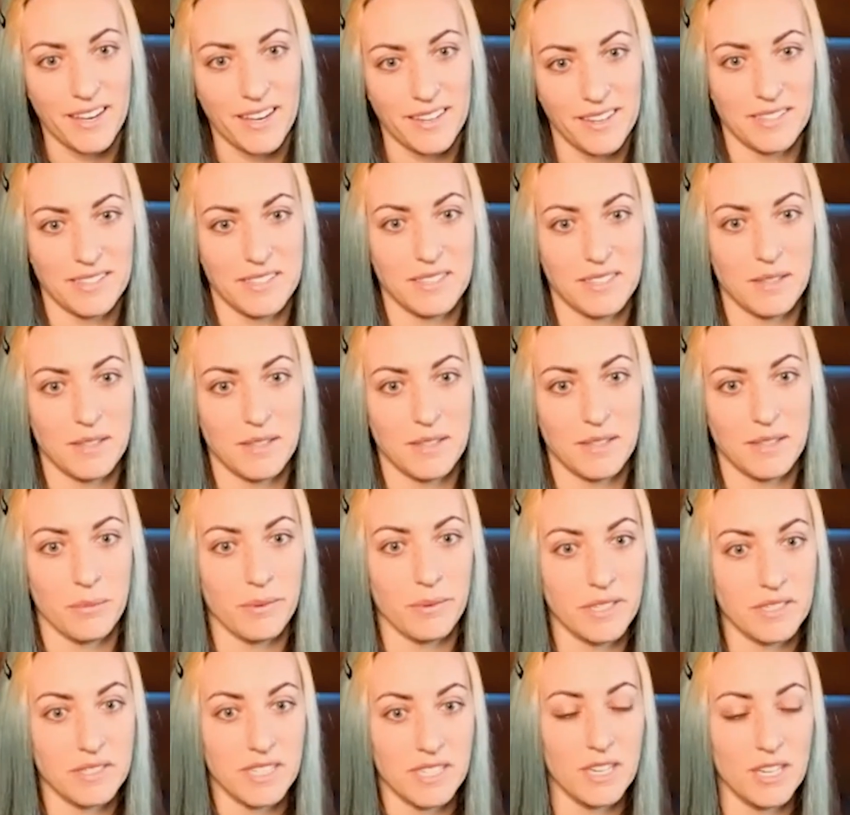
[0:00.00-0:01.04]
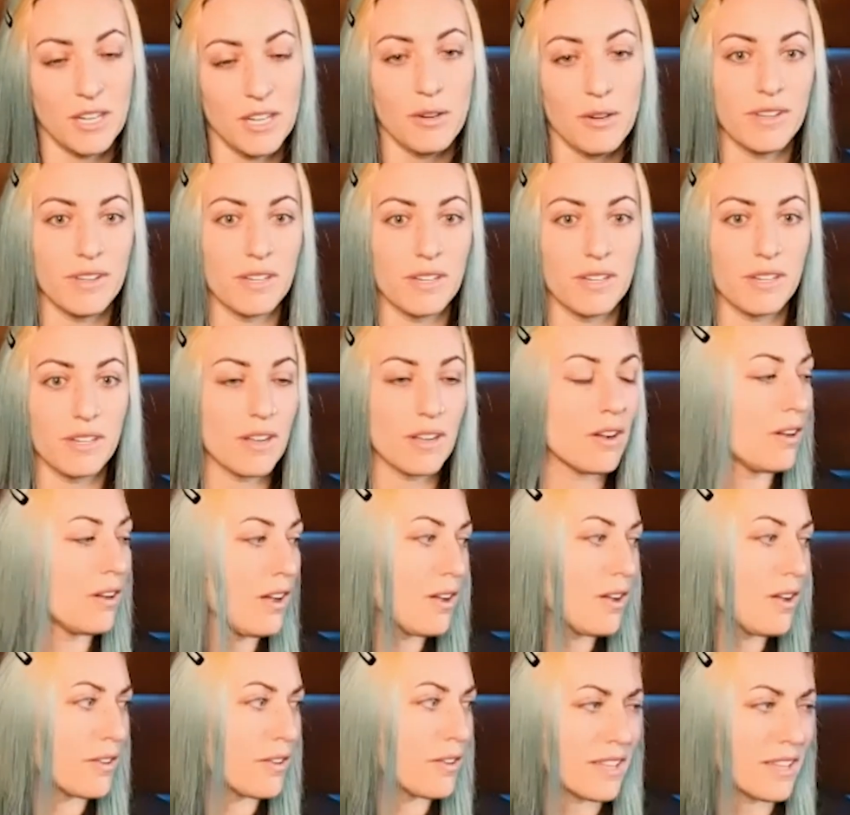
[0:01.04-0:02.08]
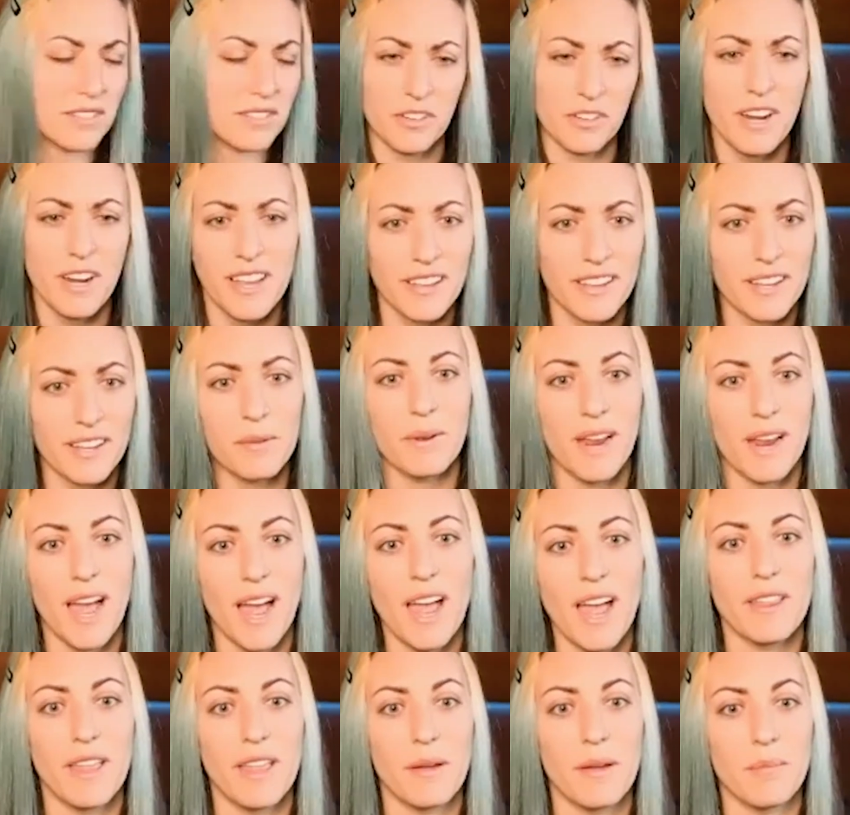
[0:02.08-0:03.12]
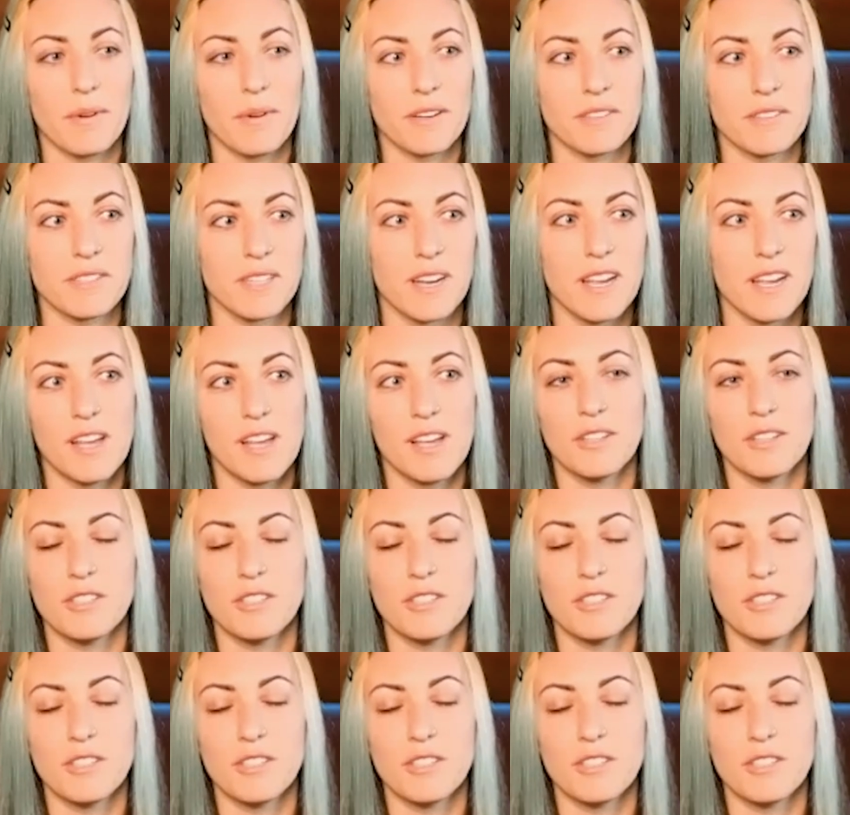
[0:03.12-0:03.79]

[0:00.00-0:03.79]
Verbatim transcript: And then someone could see your feed and go, oh, that's great. Like I'm going to hire that person.